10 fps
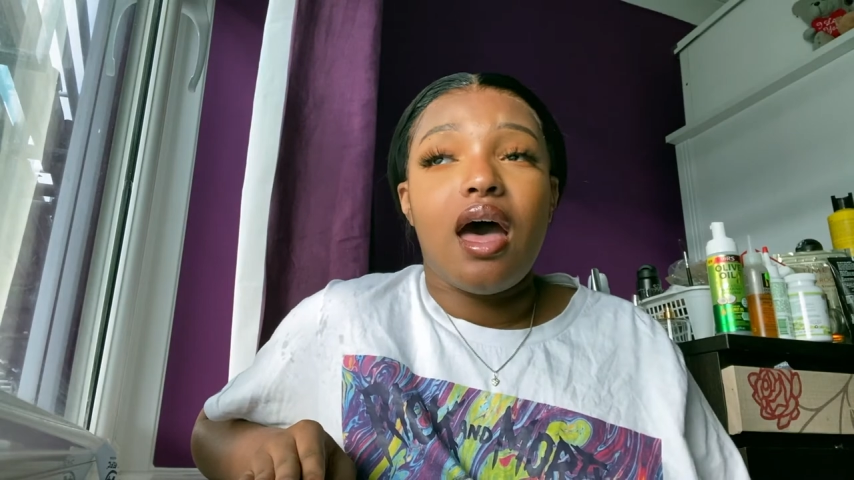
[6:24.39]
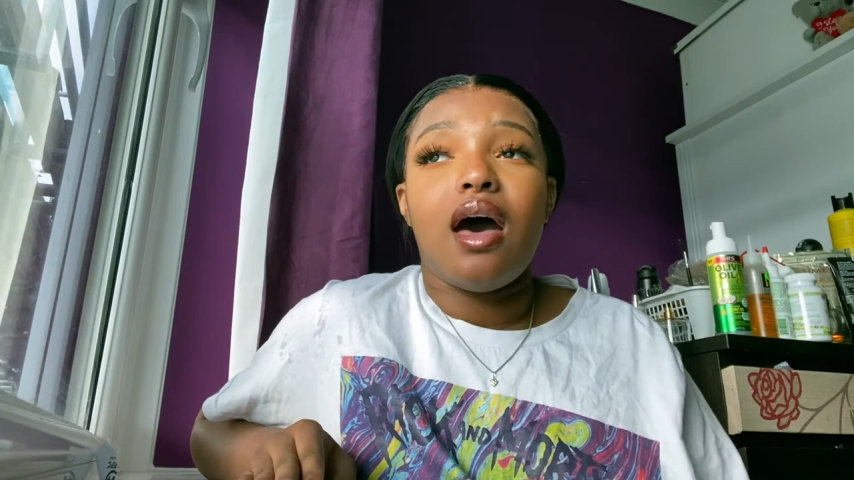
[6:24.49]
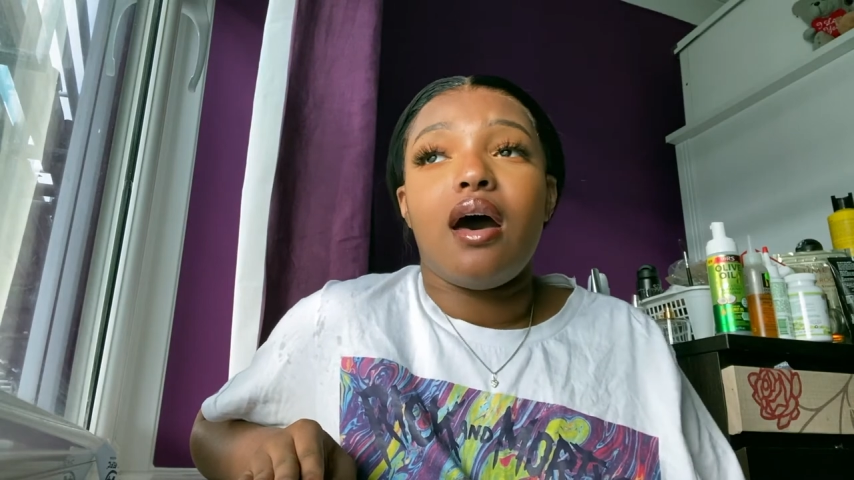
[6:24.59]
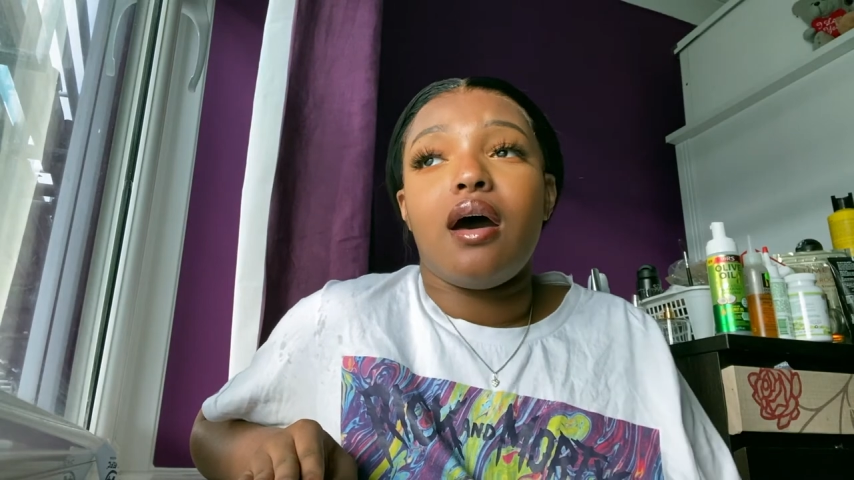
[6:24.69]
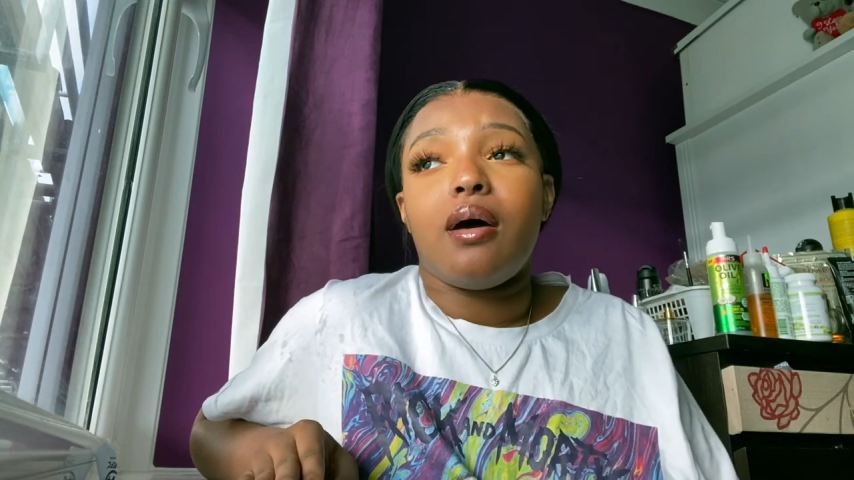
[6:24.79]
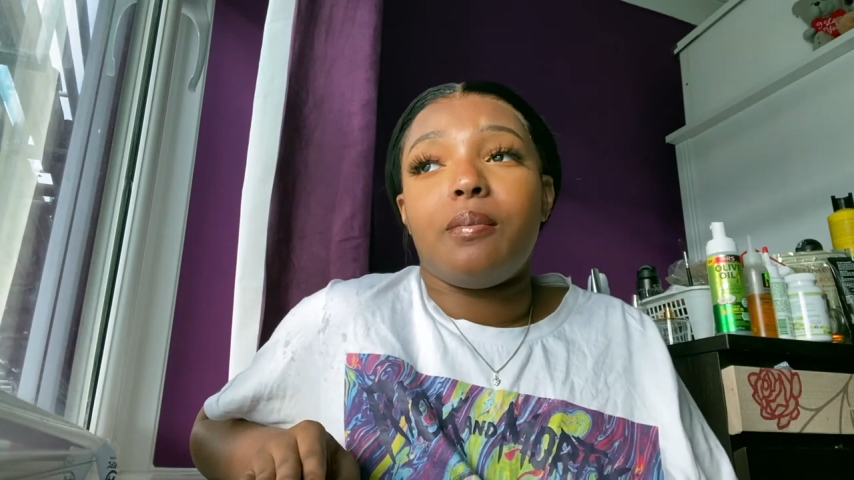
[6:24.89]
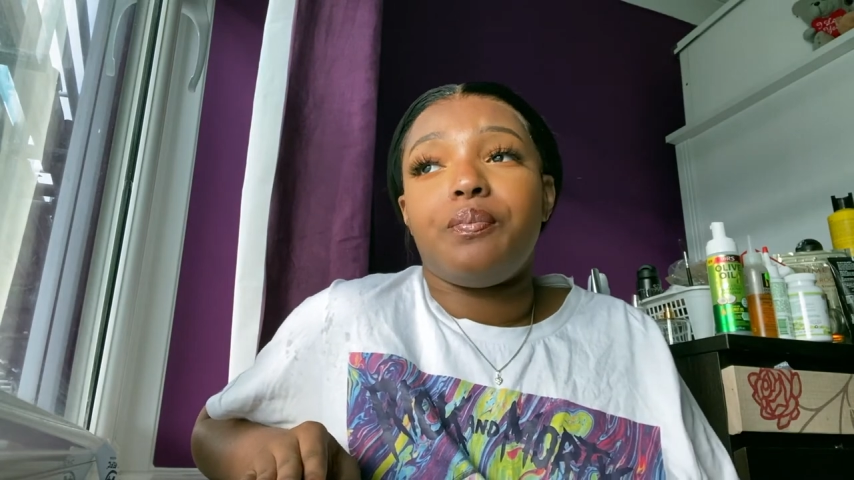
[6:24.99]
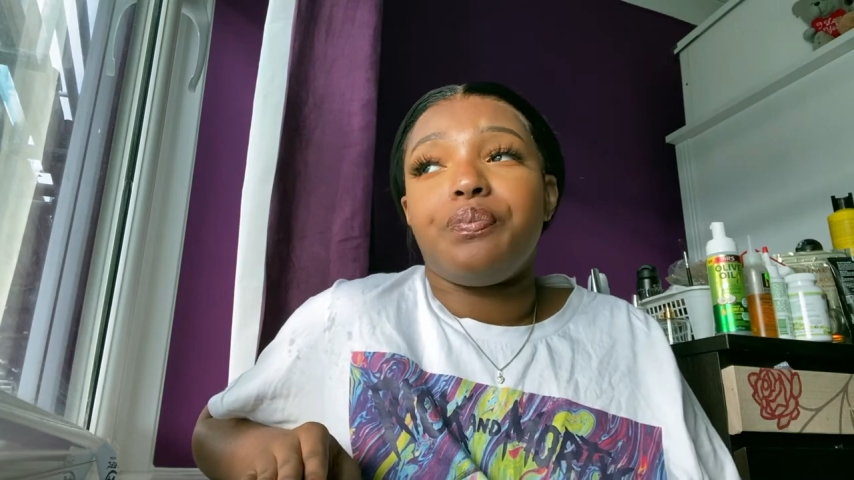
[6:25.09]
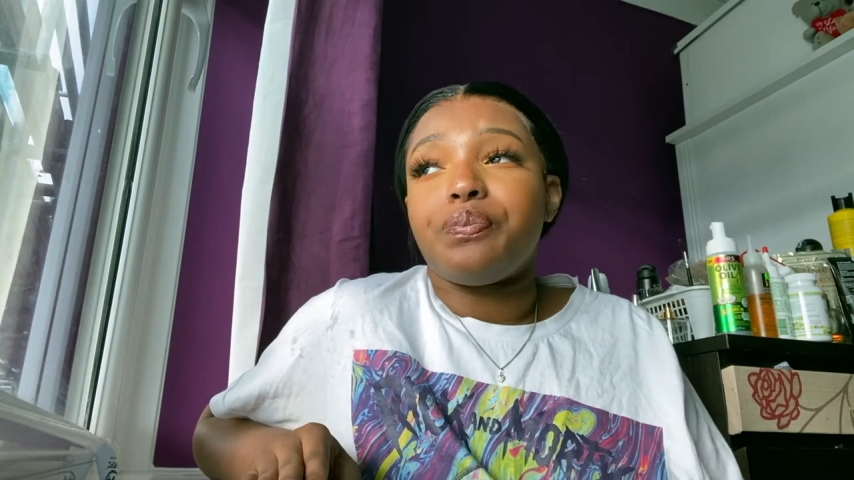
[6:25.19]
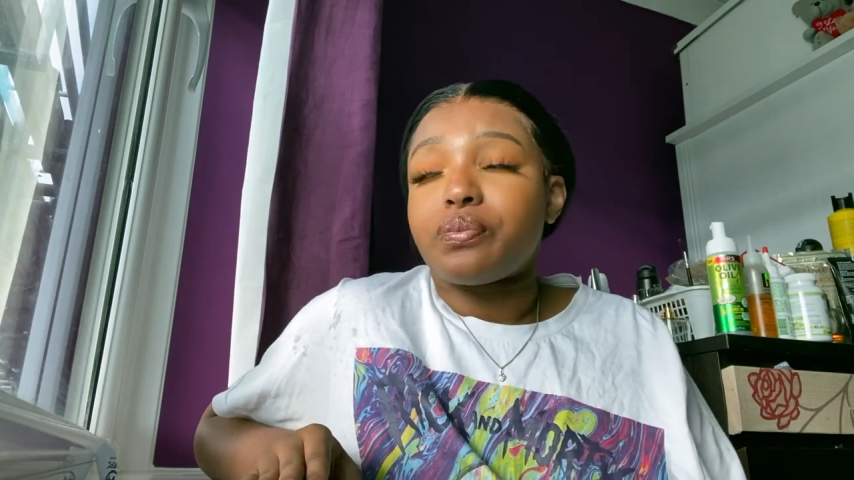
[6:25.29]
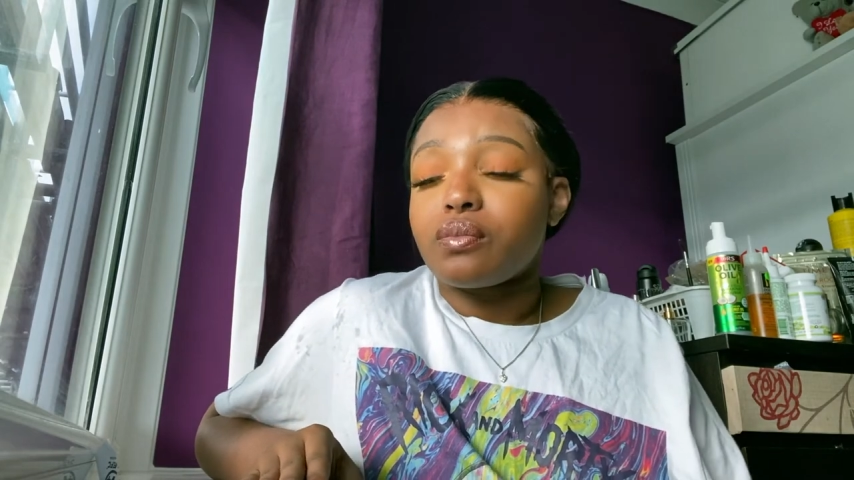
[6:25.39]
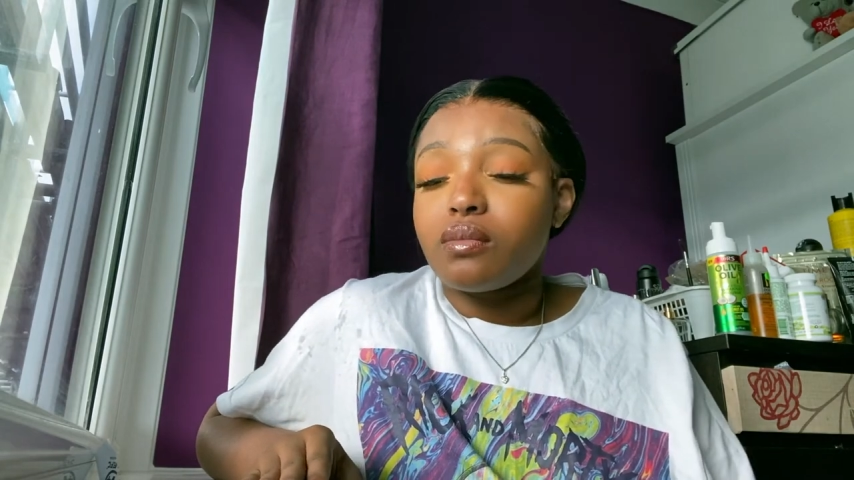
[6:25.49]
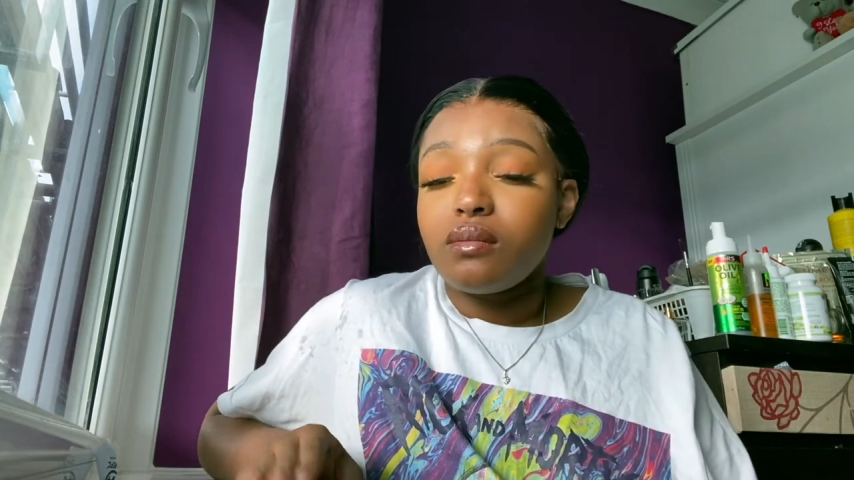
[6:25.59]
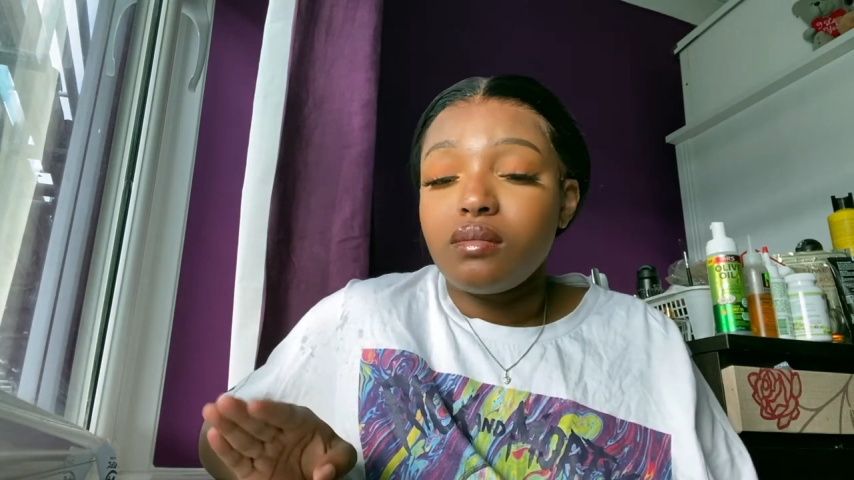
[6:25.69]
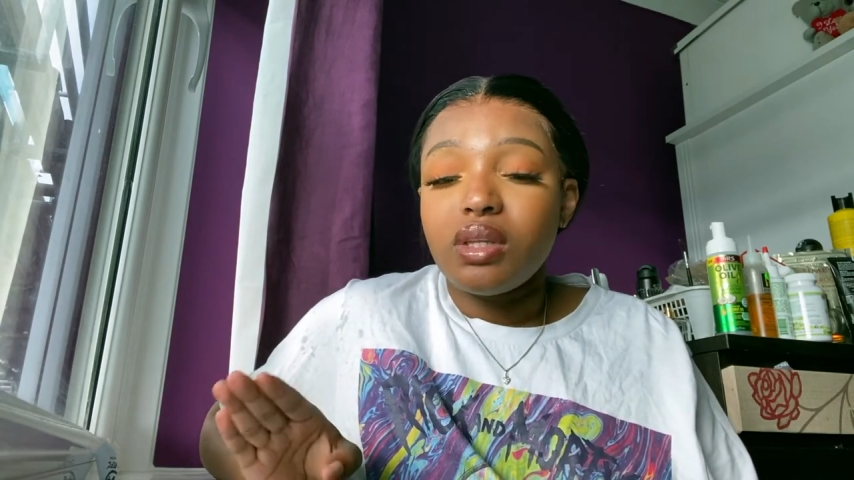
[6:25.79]

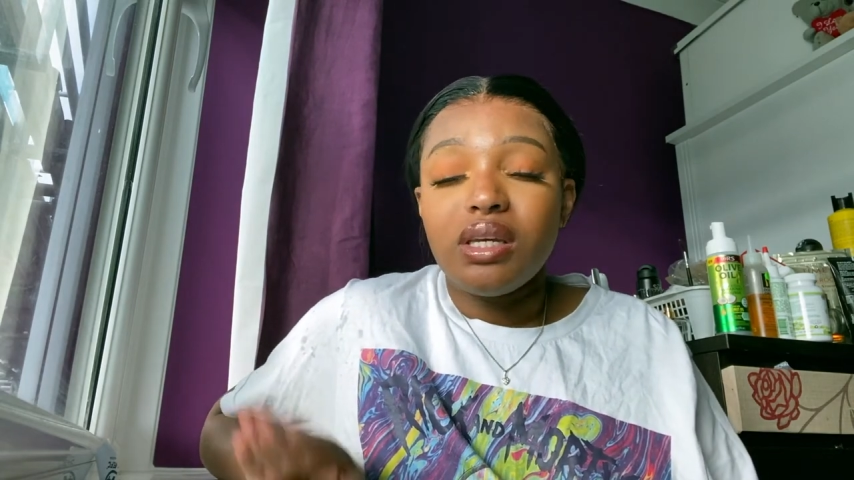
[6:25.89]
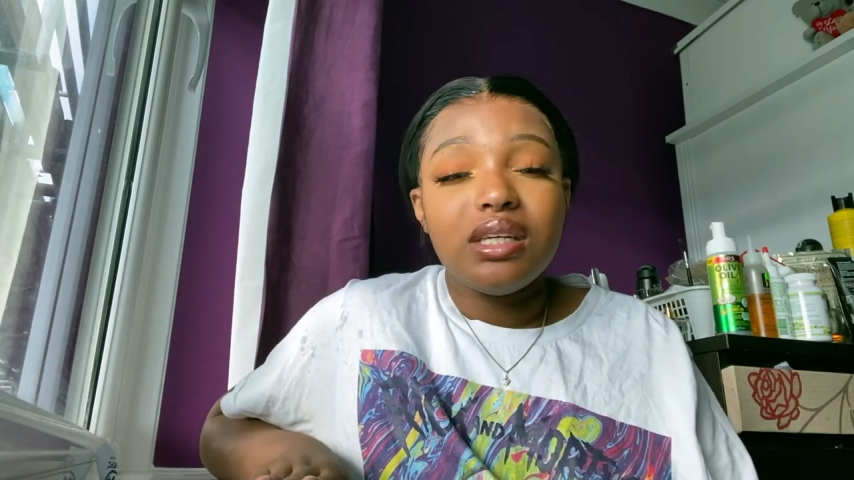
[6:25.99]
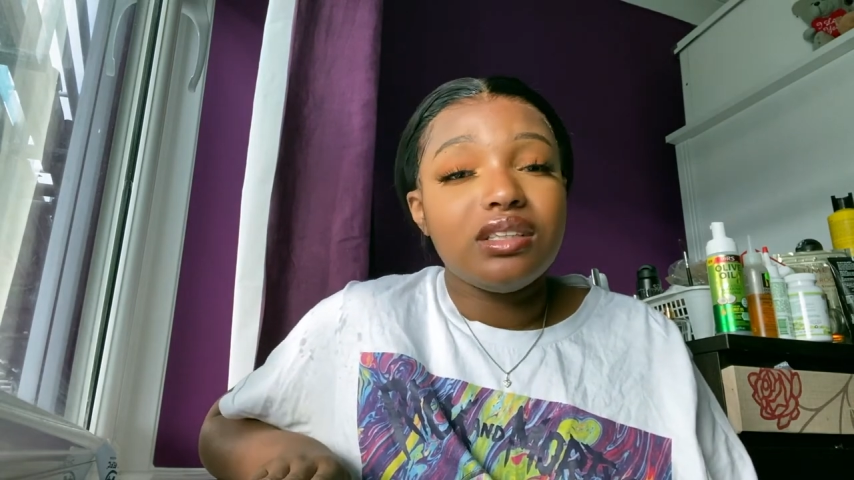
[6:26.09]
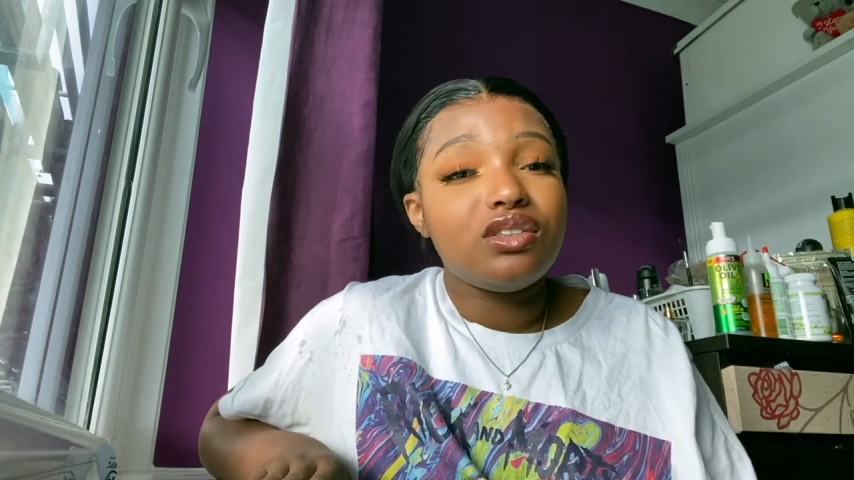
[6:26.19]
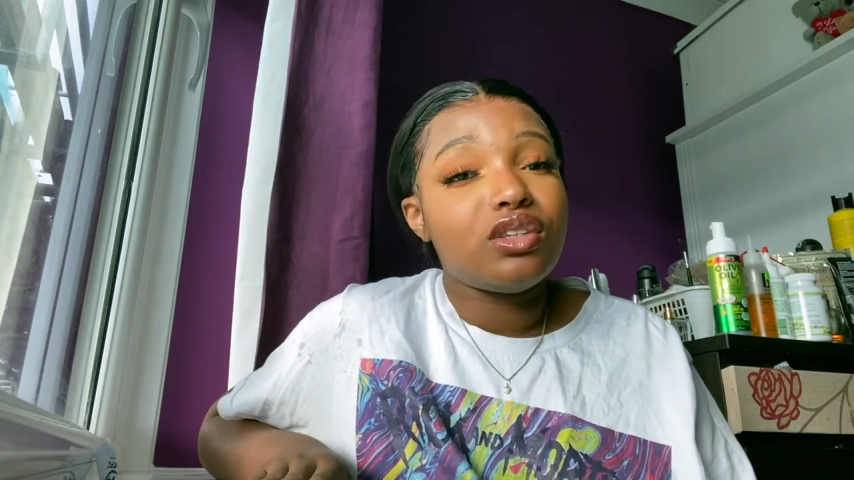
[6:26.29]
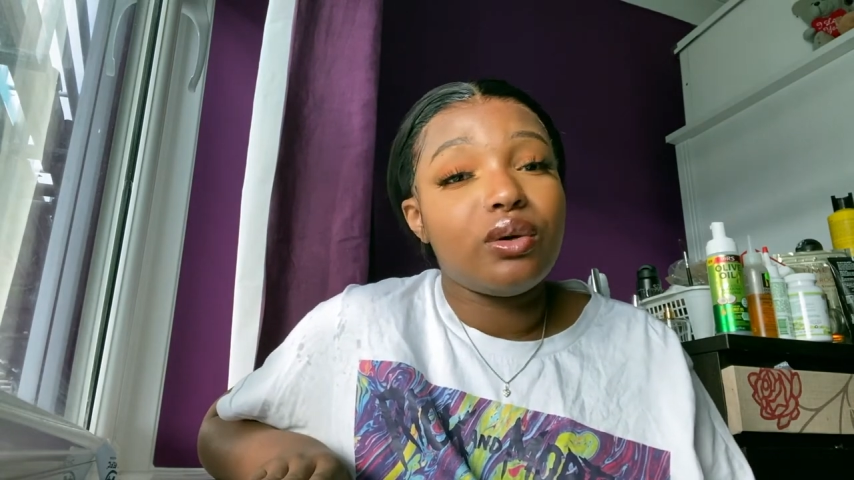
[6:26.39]
So